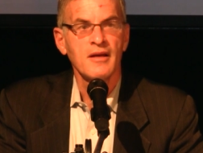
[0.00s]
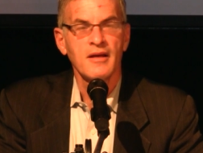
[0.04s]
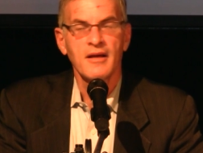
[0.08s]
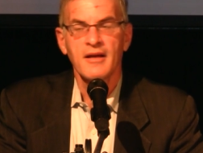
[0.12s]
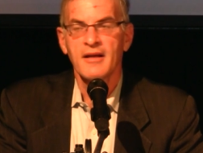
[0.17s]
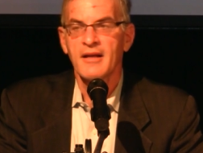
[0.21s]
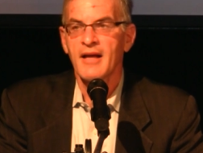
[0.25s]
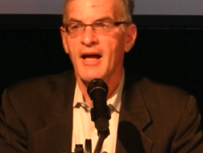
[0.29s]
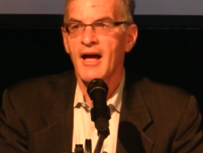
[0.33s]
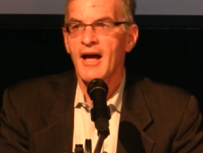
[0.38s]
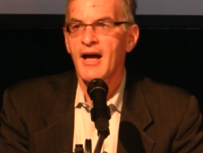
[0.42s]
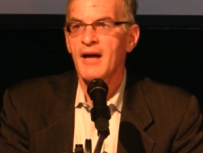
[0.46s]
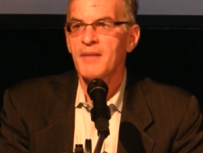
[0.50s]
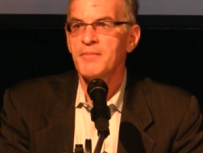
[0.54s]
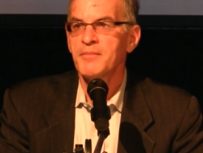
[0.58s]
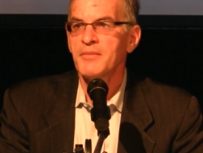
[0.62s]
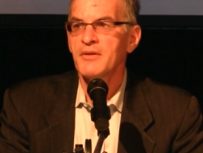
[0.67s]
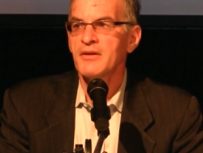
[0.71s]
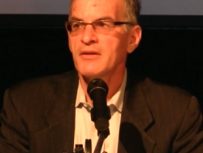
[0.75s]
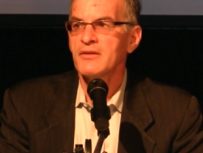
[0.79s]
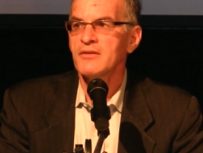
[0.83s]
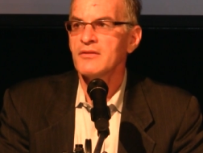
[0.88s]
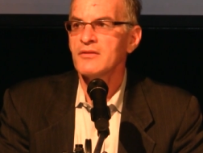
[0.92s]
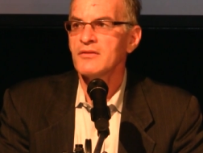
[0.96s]
It
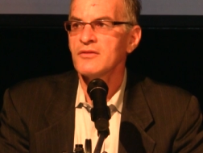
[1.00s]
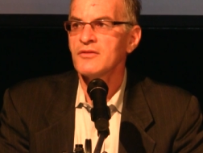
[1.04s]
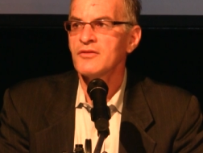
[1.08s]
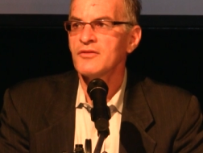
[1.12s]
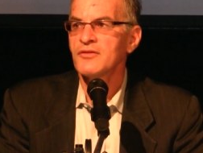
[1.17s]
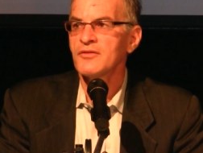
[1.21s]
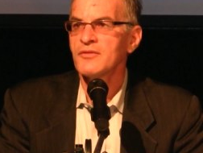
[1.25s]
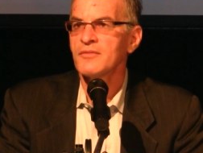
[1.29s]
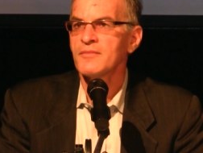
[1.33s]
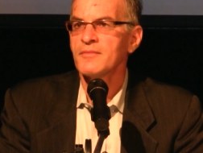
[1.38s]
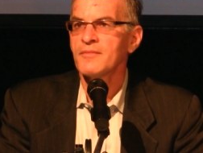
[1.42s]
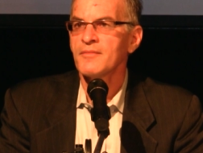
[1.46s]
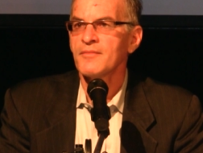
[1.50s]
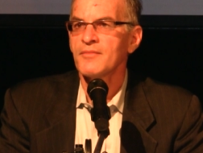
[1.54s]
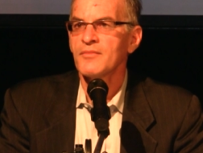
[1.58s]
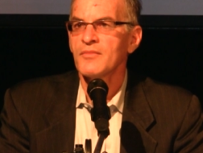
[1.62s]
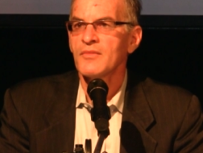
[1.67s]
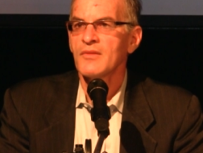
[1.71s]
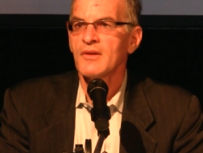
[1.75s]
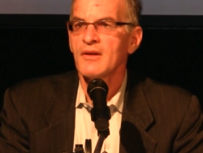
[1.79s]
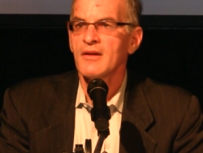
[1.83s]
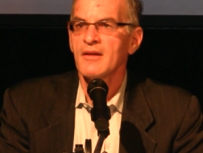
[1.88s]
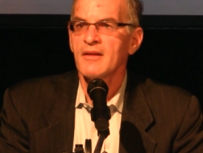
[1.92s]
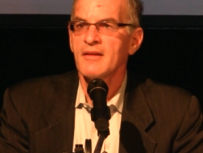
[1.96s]
happens
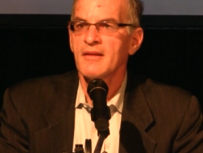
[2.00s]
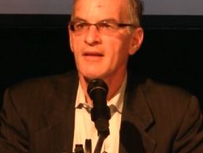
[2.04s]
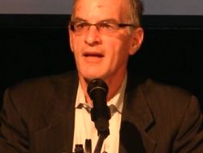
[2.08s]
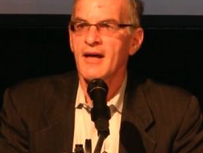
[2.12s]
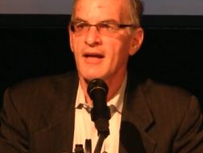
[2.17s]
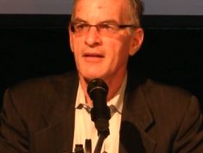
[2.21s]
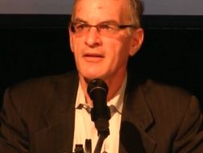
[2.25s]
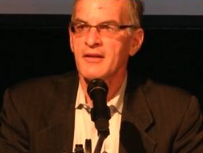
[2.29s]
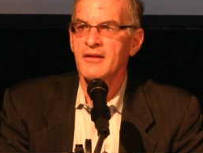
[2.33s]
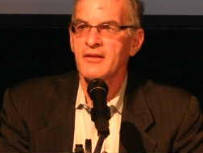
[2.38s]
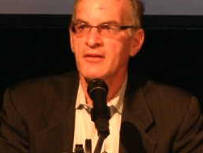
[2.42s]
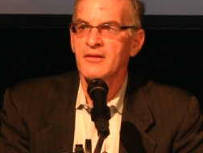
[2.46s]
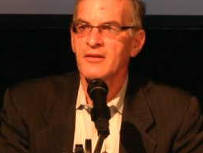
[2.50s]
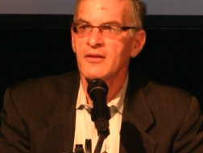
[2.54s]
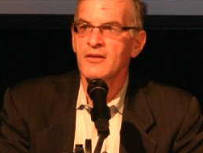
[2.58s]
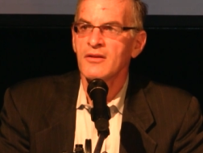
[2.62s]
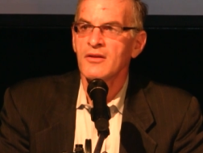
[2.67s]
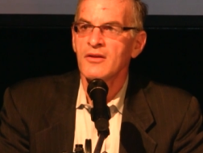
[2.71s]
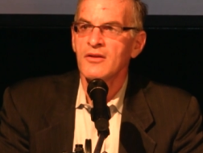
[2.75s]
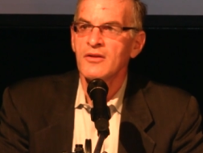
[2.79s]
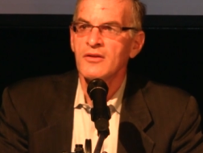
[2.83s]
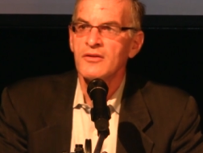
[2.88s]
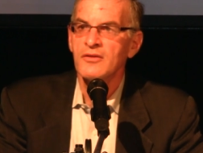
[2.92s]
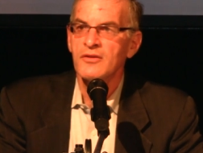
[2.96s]
that
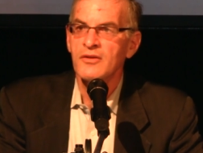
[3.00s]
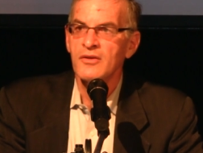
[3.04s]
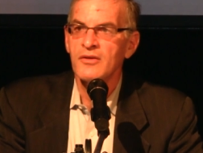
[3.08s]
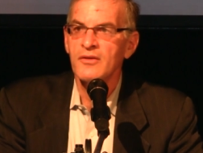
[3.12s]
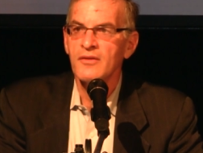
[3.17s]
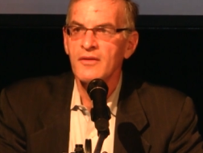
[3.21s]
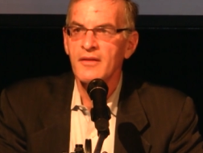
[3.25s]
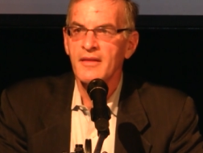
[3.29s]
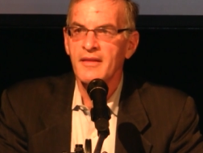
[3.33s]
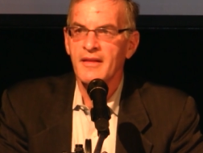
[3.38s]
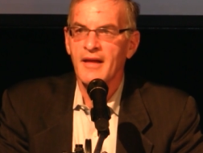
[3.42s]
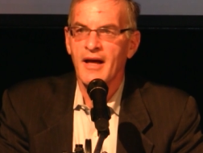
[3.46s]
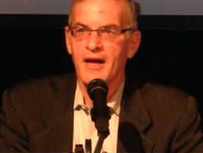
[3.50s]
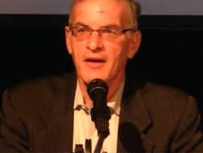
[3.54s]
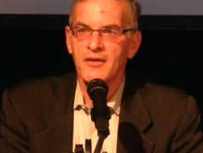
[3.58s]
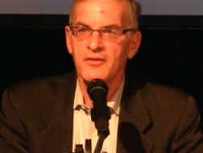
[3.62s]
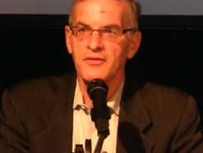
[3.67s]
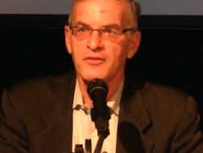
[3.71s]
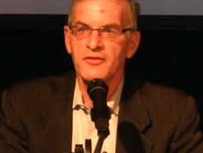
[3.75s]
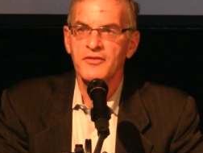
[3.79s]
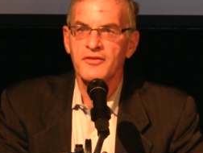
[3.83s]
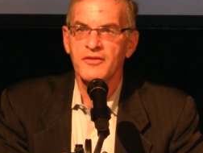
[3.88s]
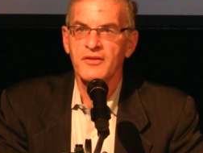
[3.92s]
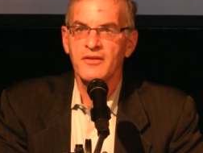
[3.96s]
in
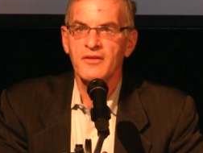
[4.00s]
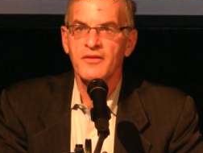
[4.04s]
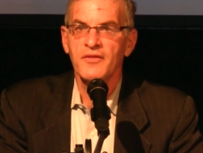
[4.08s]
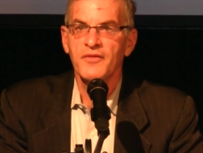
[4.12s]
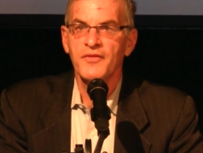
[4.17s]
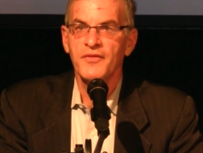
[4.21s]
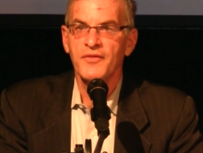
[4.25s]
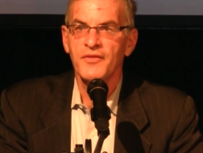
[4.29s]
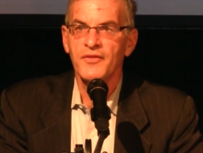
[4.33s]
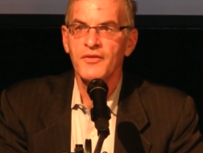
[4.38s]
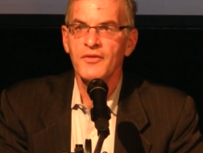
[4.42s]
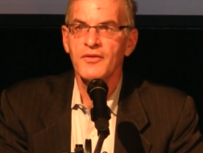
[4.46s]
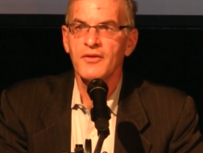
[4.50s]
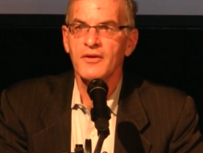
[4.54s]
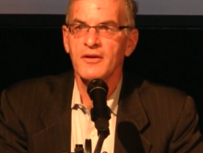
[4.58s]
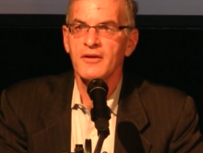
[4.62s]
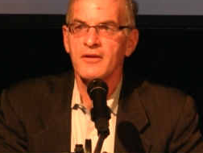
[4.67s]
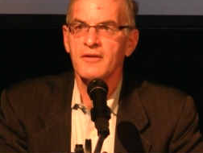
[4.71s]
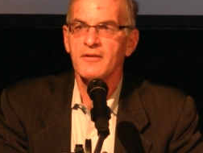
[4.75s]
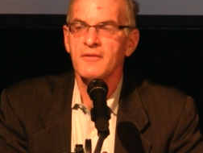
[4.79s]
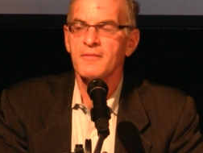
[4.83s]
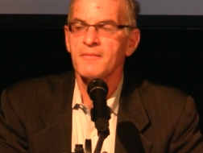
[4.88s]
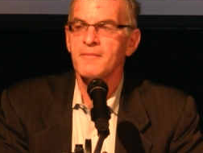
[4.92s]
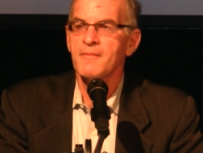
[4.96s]

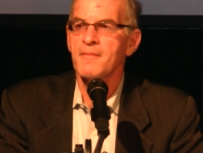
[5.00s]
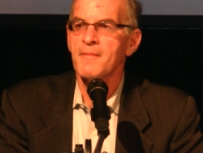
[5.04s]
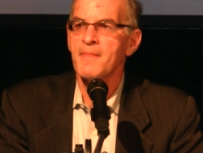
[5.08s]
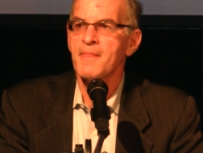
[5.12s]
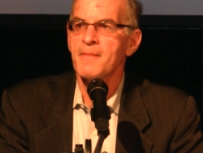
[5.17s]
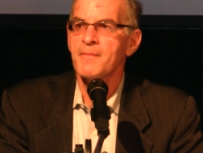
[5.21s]
2004,